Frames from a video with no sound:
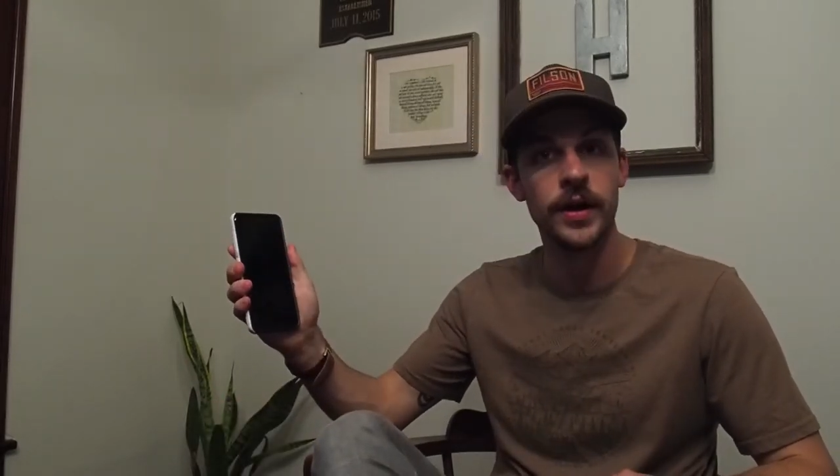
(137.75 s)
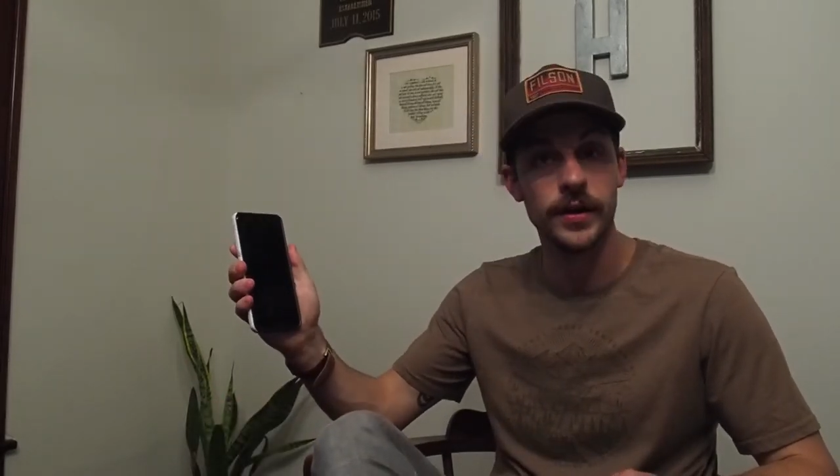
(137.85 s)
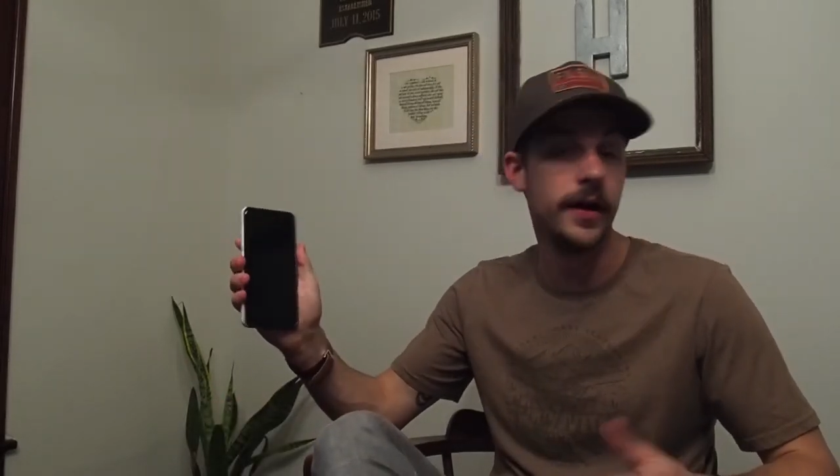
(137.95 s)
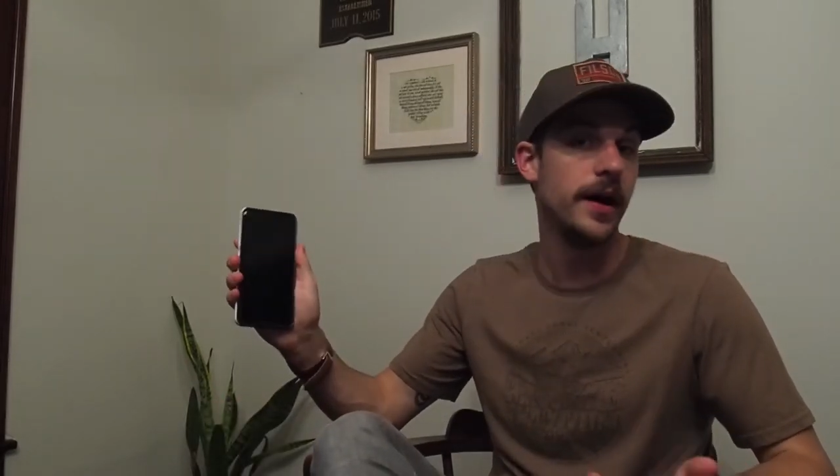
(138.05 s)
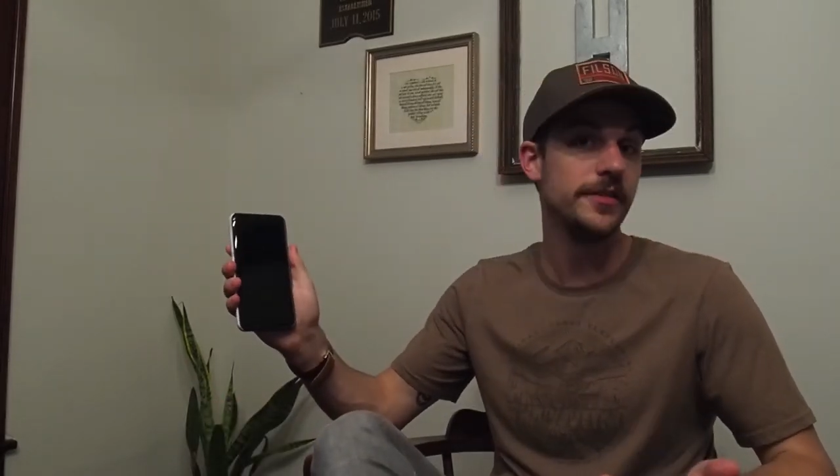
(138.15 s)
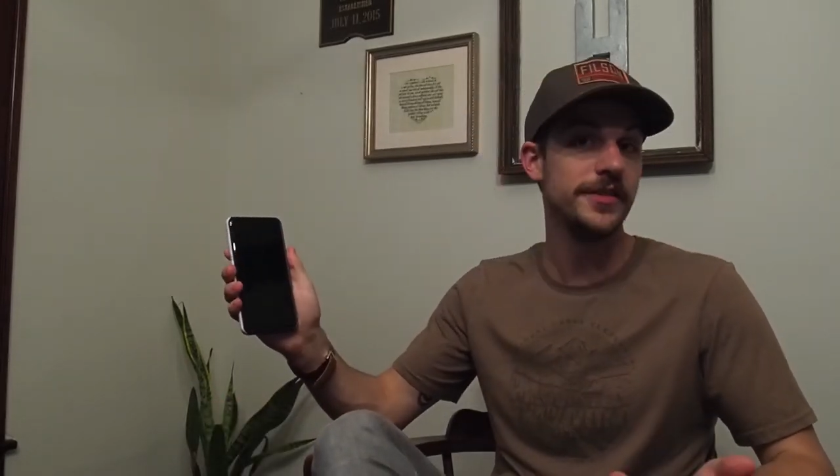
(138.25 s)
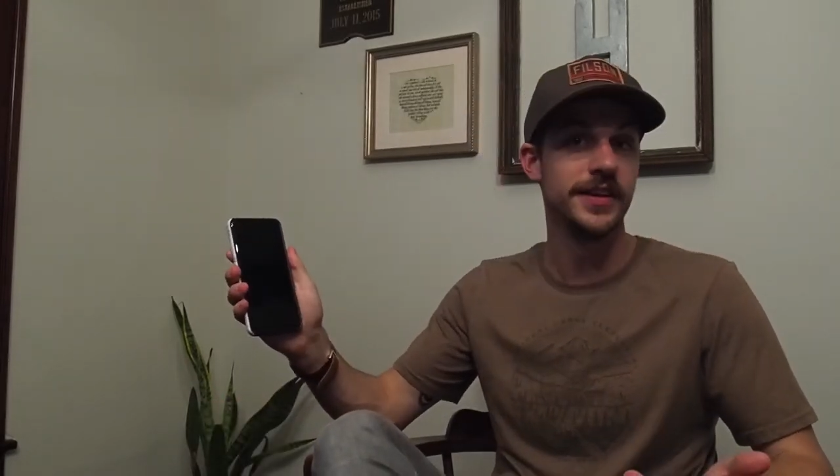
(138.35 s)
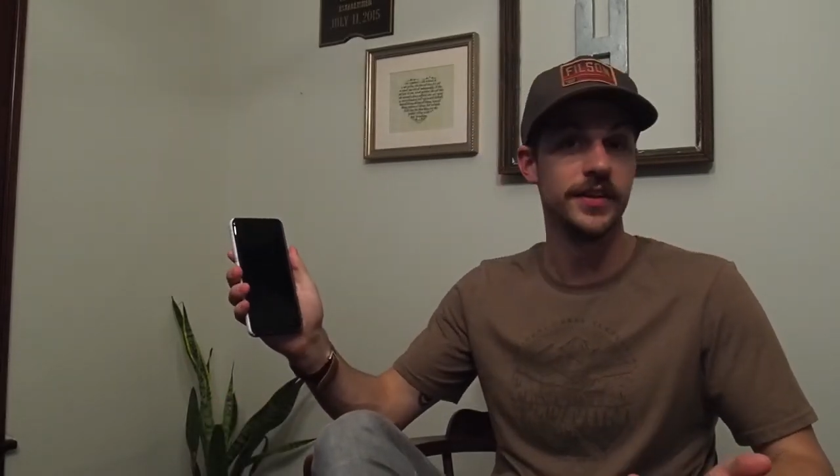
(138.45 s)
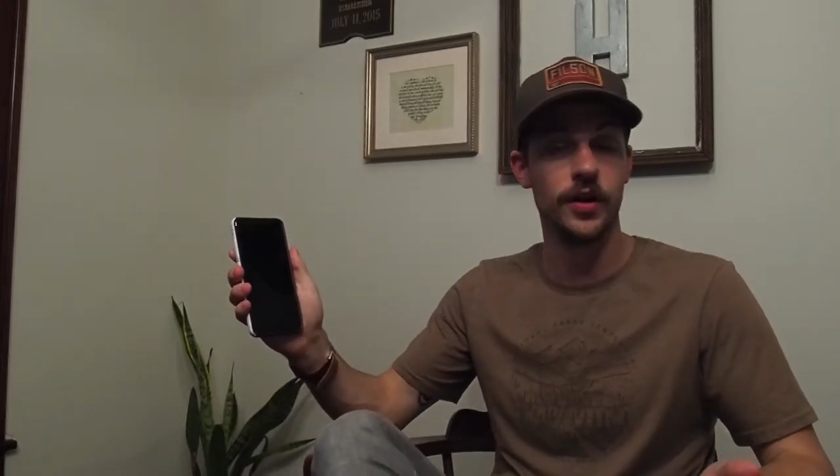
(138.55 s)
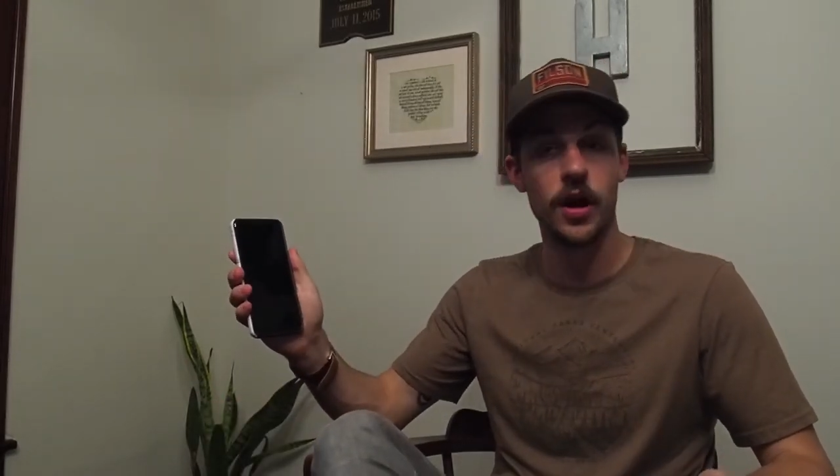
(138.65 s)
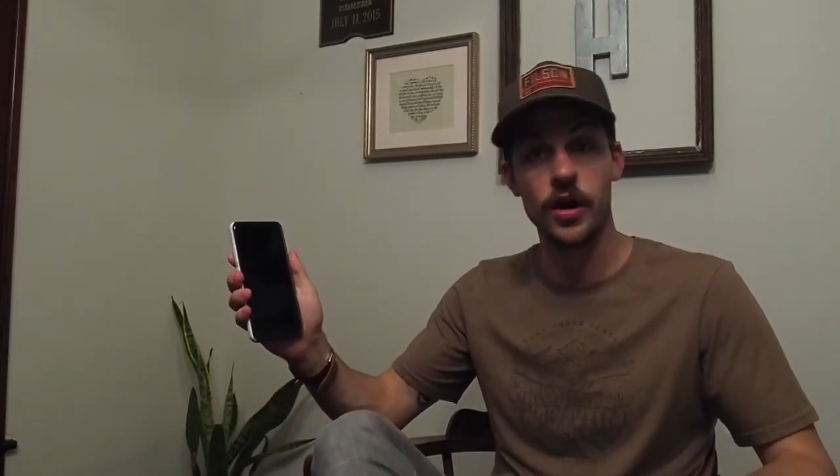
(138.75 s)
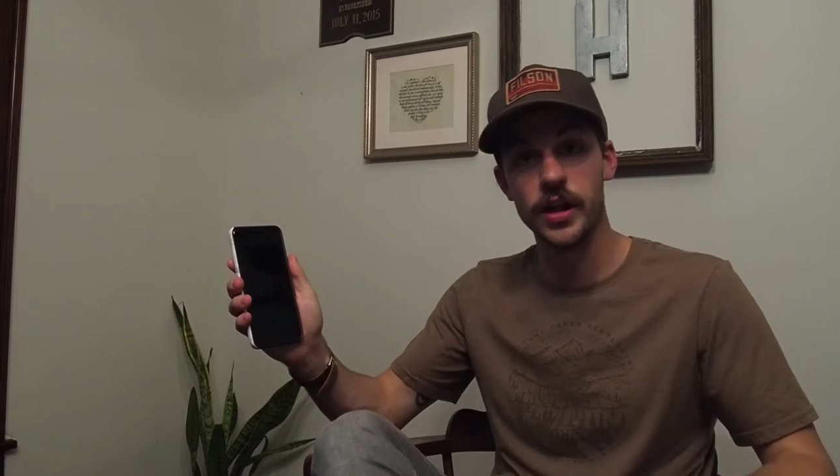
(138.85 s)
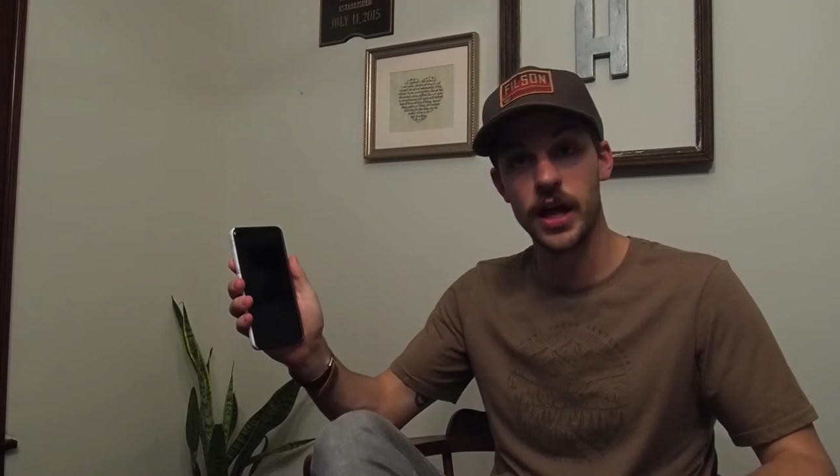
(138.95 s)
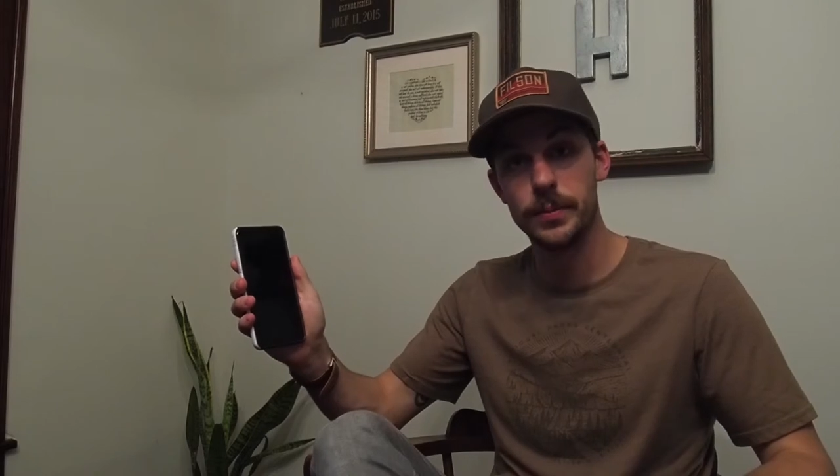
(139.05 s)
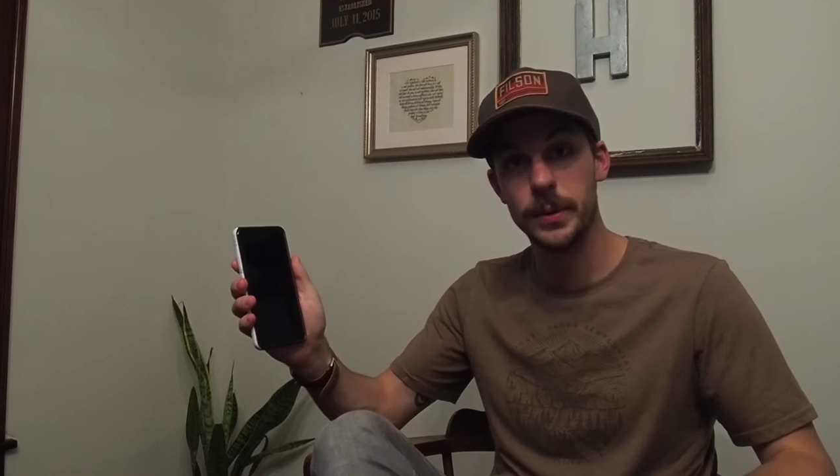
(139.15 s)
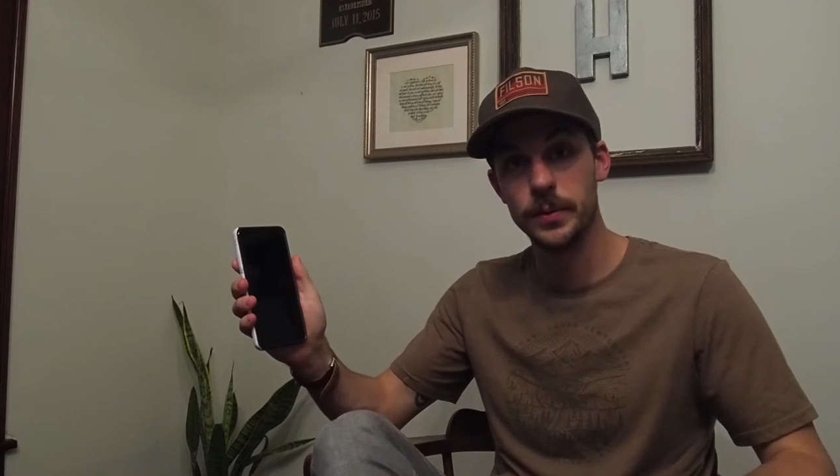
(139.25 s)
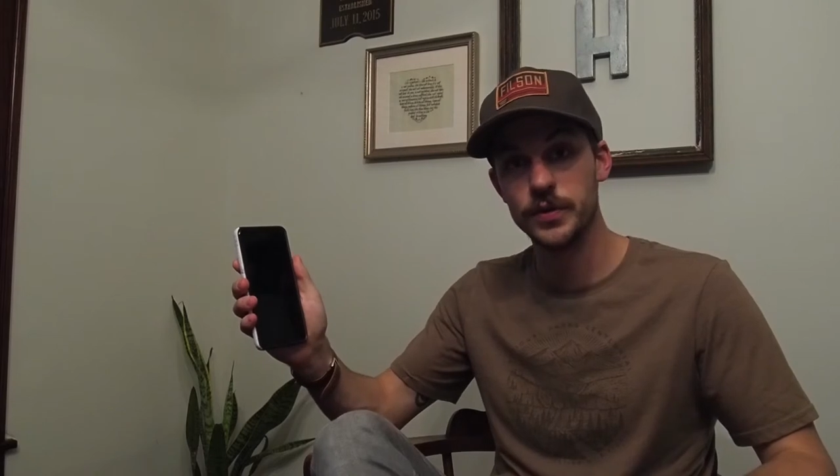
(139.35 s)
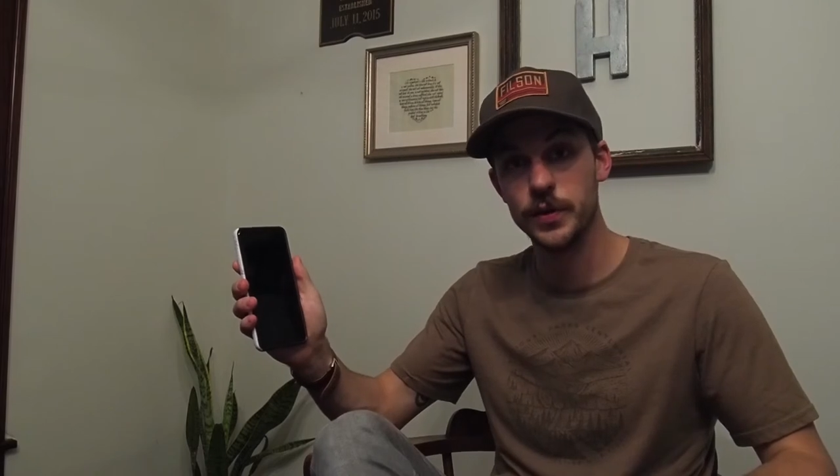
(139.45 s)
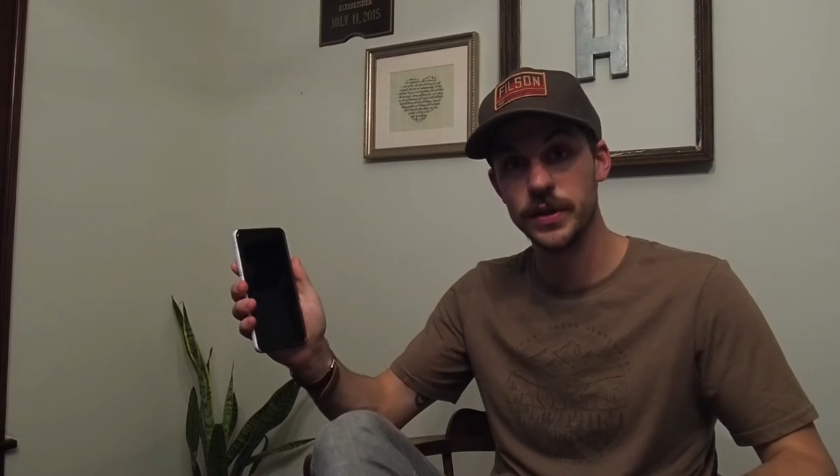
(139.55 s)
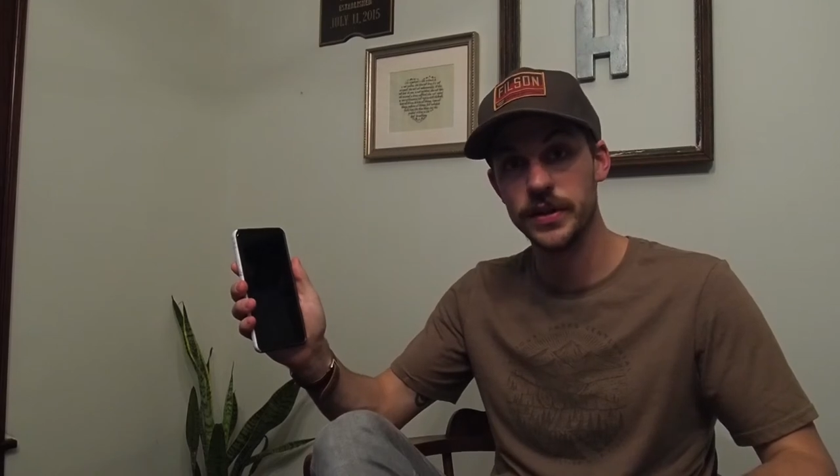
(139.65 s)
Now, obviously, there are a lot of people
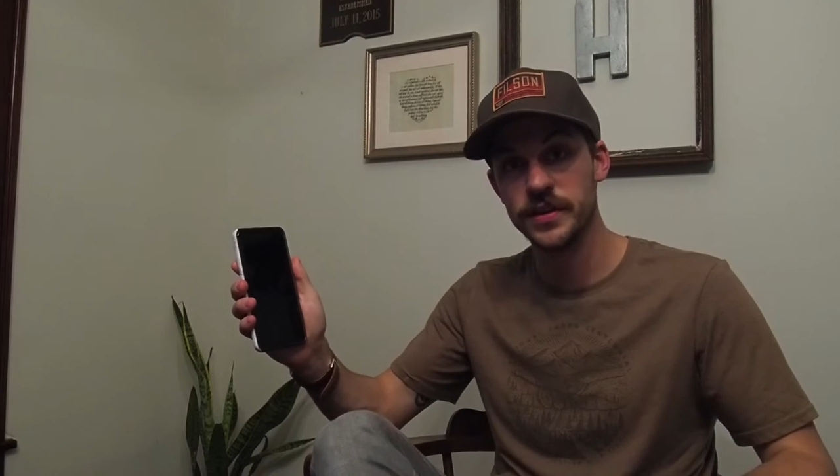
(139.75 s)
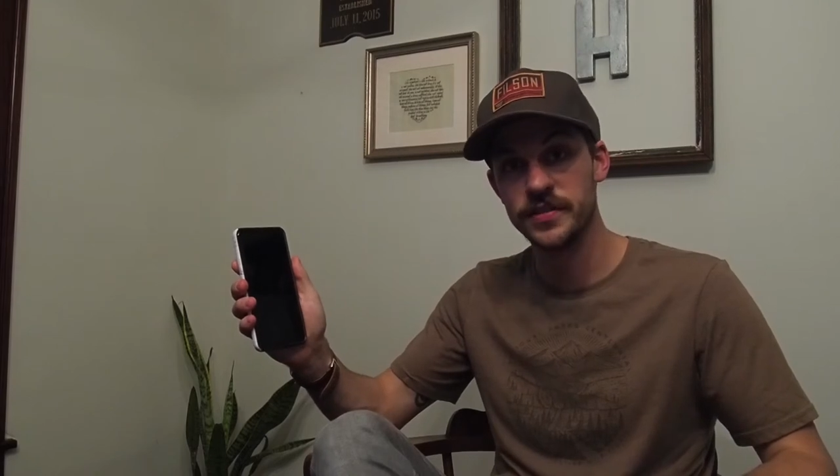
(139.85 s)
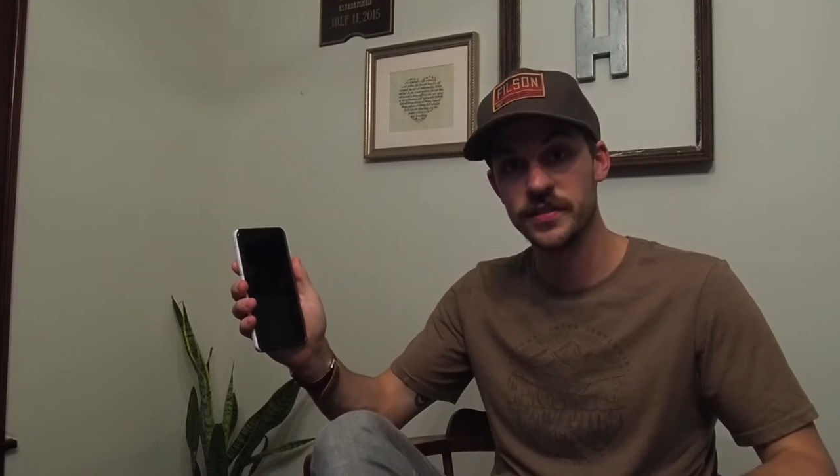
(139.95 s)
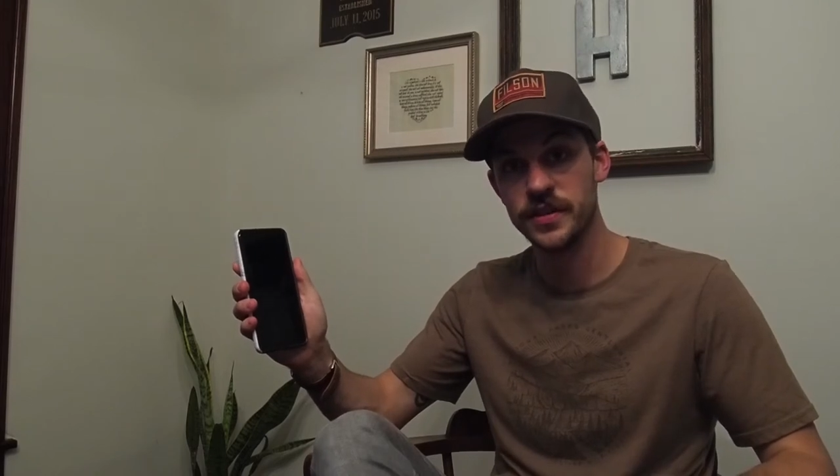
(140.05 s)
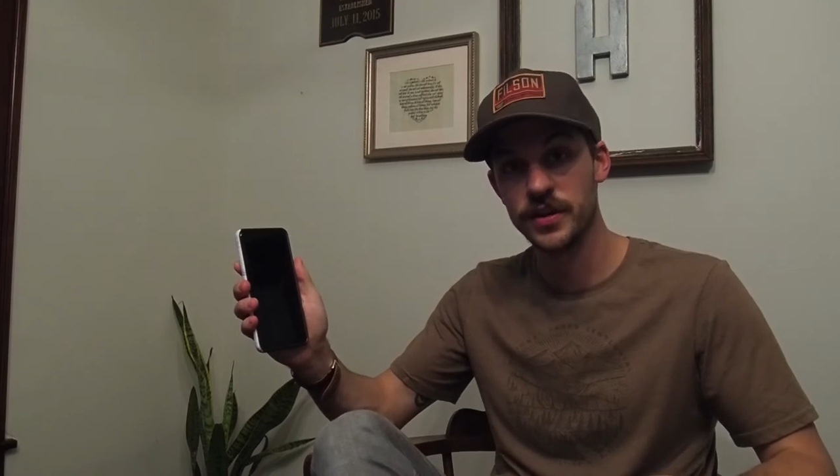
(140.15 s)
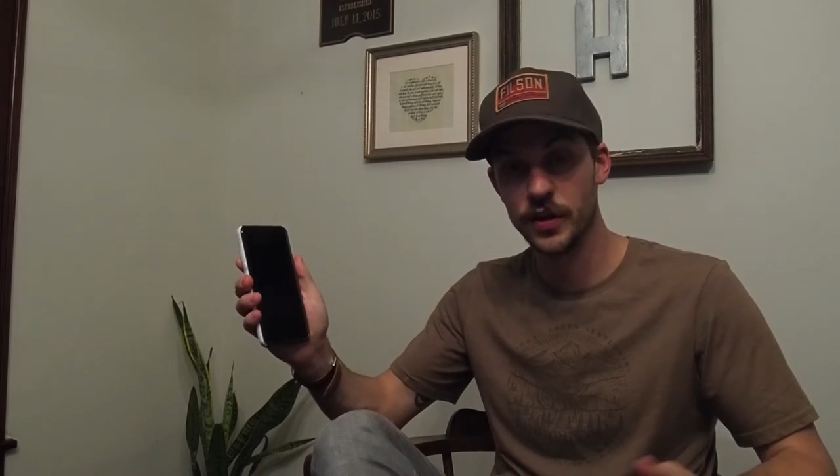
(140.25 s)
doing this